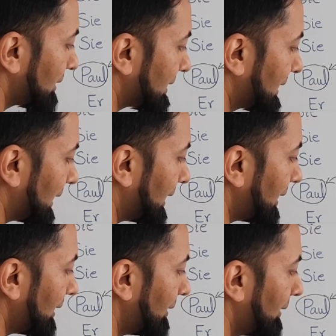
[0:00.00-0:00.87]

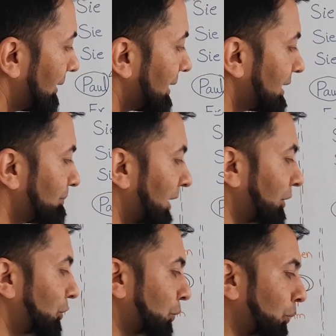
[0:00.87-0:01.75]
sie is
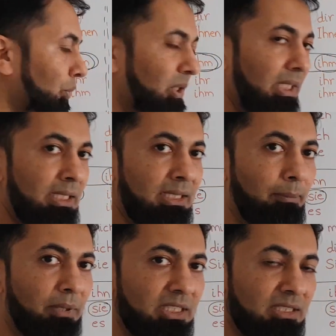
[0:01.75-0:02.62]
being used in the
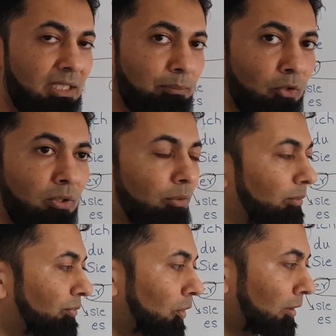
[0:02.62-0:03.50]
personal
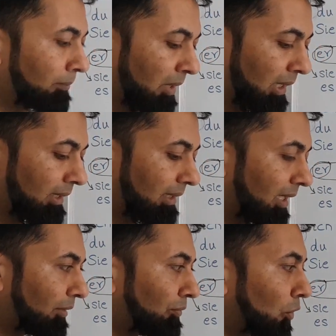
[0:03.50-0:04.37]
pronoun form,
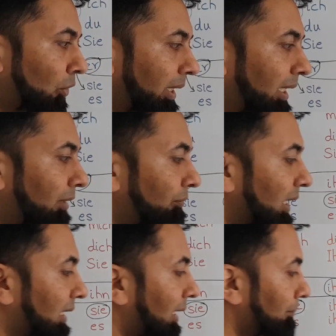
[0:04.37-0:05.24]
therefore it
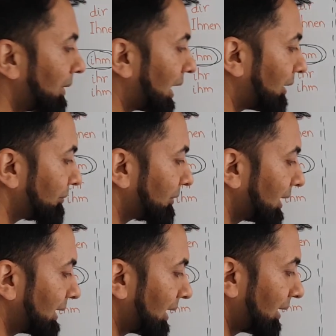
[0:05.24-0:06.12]
will come after